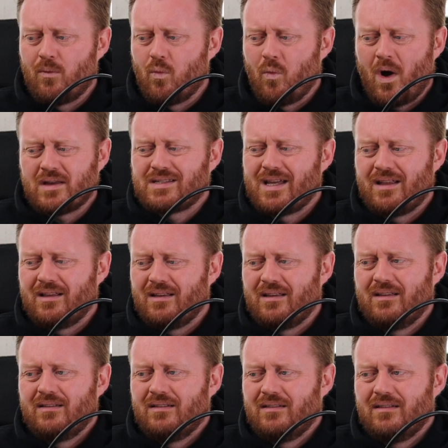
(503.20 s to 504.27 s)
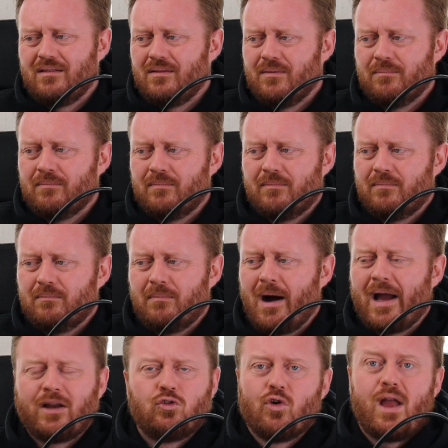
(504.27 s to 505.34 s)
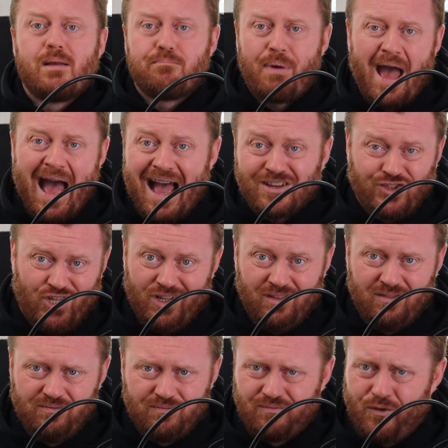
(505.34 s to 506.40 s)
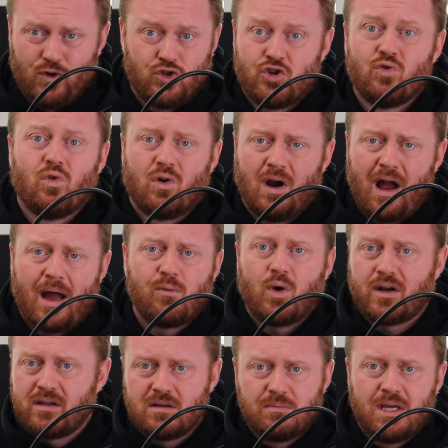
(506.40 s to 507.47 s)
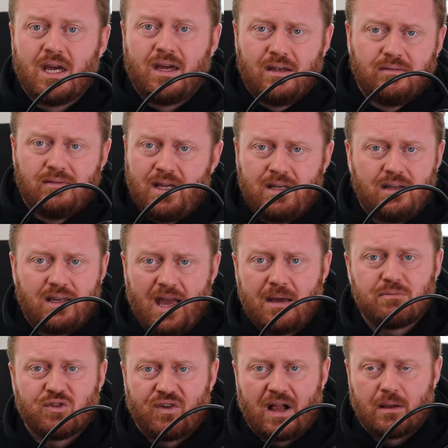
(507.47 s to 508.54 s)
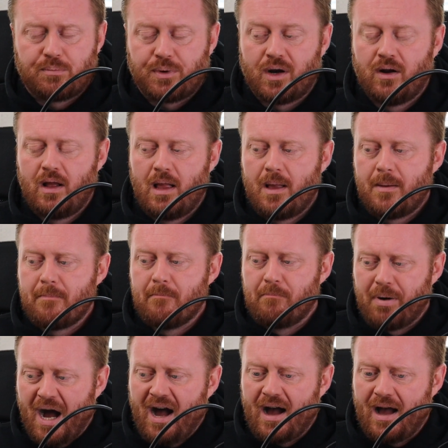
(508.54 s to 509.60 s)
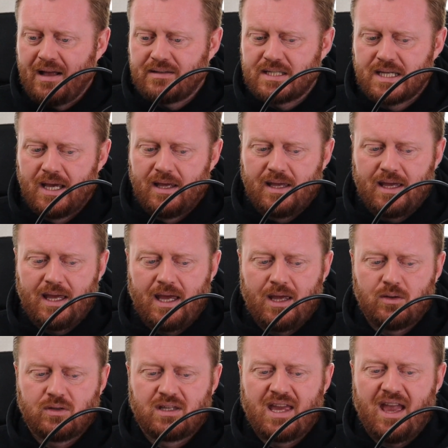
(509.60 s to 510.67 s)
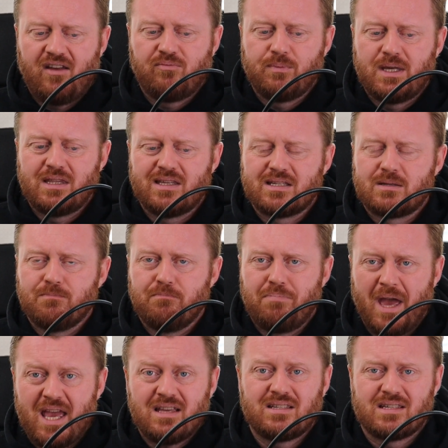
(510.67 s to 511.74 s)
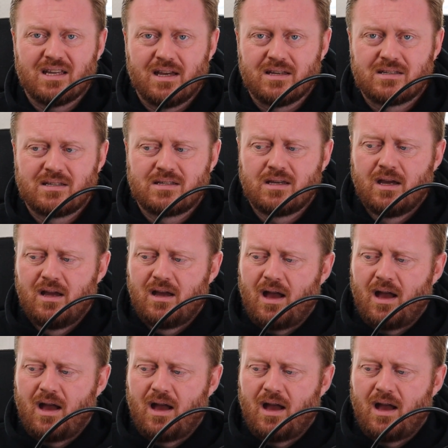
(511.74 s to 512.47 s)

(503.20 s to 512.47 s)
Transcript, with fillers: it wasn't my great passion for sure. I wanted to be an indie game developer, but it gave me this basis.